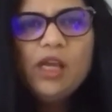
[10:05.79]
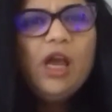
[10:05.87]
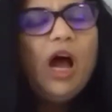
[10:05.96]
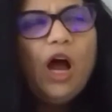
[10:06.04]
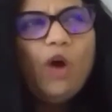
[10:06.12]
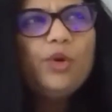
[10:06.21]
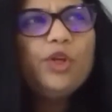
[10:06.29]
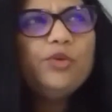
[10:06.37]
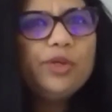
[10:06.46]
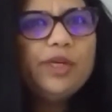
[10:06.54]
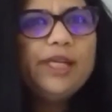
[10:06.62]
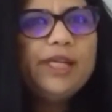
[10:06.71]
how do you
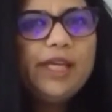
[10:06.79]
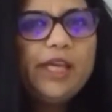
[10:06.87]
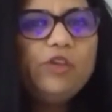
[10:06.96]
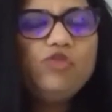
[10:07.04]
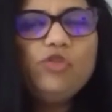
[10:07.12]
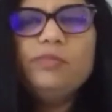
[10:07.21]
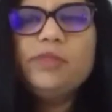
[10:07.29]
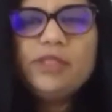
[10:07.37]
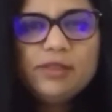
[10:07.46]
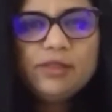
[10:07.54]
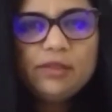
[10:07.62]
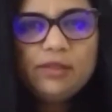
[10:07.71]
really engage your
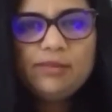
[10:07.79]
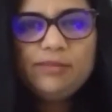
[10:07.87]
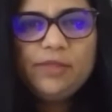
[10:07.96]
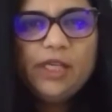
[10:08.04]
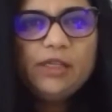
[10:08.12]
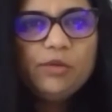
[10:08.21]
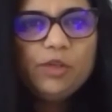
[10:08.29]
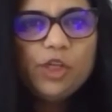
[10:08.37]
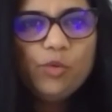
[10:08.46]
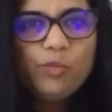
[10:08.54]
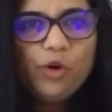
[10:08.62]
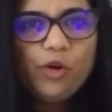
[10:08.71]
business in
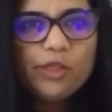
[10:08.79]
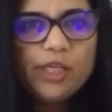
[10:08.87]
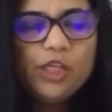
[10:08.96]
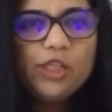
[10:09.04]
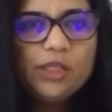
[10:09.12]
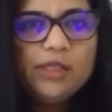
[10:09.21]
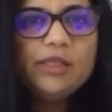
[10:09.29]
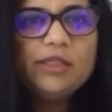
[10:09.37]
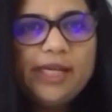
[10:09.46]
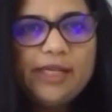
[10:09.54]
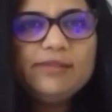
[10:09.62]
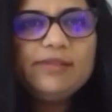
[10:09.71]
in the
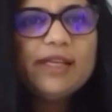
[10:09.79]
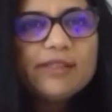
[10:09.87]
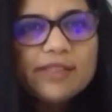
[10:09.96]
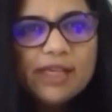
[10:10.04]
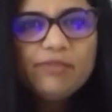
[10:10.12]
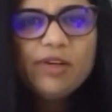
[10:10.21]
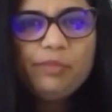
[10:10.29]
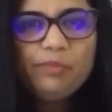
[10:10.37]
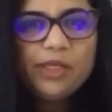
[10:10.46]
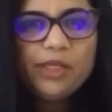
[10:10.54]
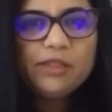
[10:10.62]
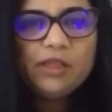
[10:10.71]
data science
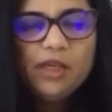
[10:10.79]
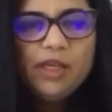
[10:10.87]
development?